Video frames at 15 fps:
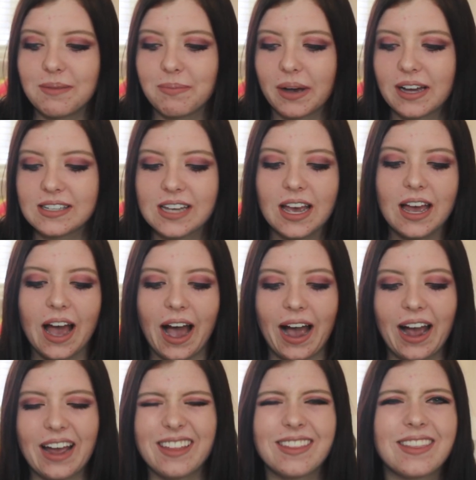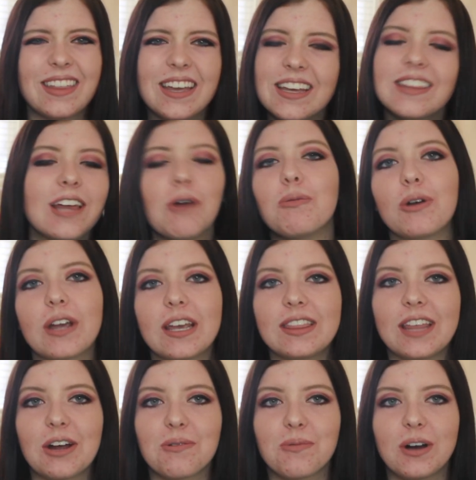but I think that we'll
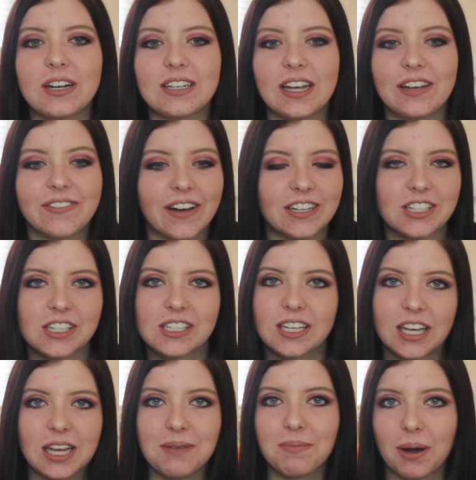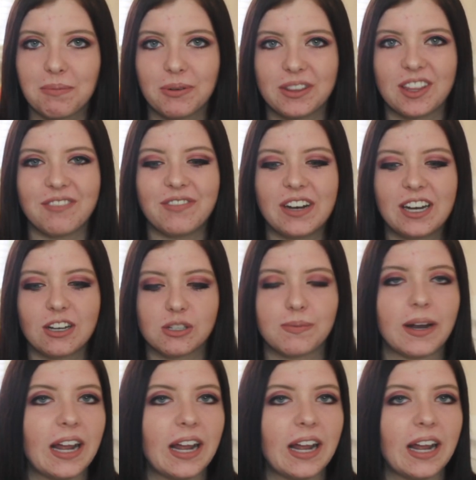get there one day if I just keep up with the videos,